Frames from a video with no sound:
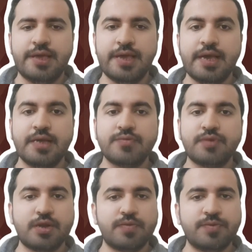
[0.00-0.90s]
Hey guys,
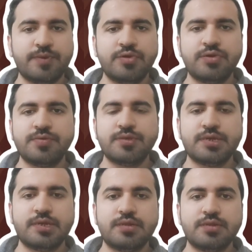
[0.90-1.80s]
welcome to my YouTube
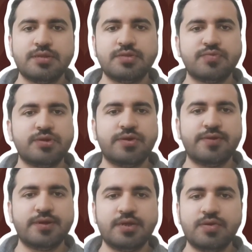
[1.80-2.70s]
channel. In this video I
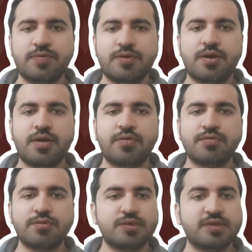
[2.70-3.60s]
will tell you about how
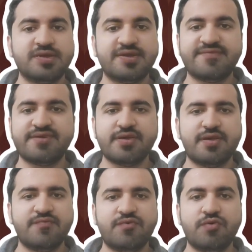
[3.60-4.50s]
to see traffic
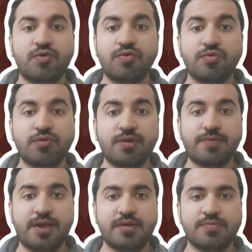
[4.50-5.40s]
info on Google
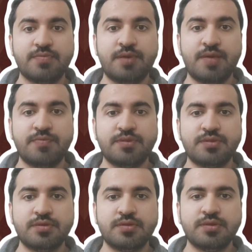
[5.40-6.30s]

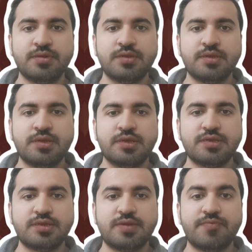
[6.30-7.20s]
Maps.
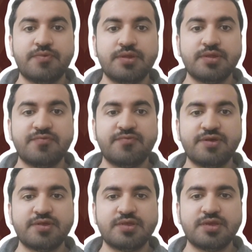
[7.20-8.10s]
Step 1. The
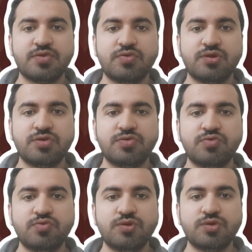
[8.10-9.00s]
first thing you need to
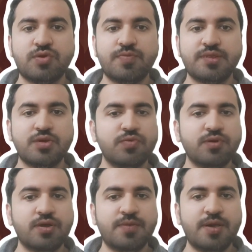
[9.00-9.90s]
do is open the
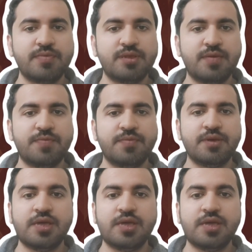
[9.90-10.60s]
Google Maps app.